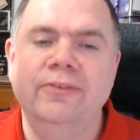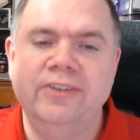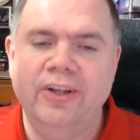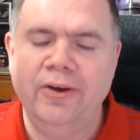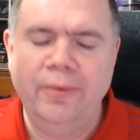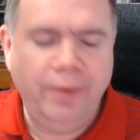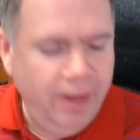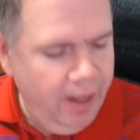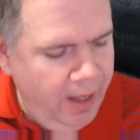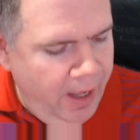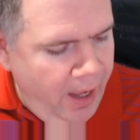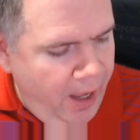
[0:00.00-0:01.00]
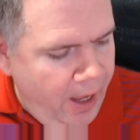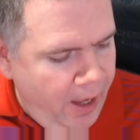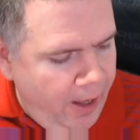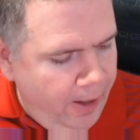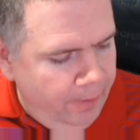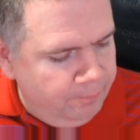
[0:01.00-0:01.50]
So
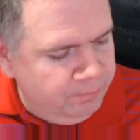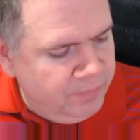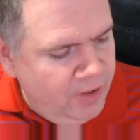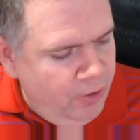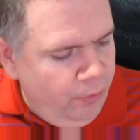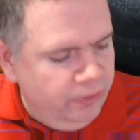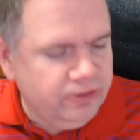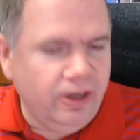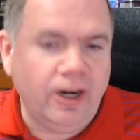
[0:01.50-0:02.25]
we'll start